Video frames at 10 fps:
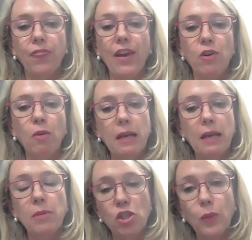
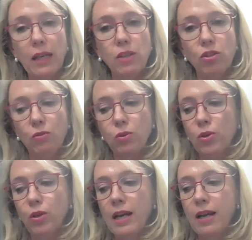therapy, but doing it
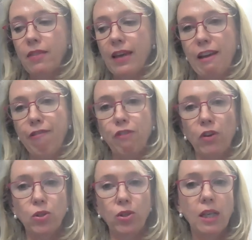through their
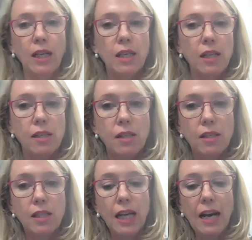phone
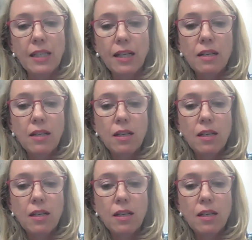data.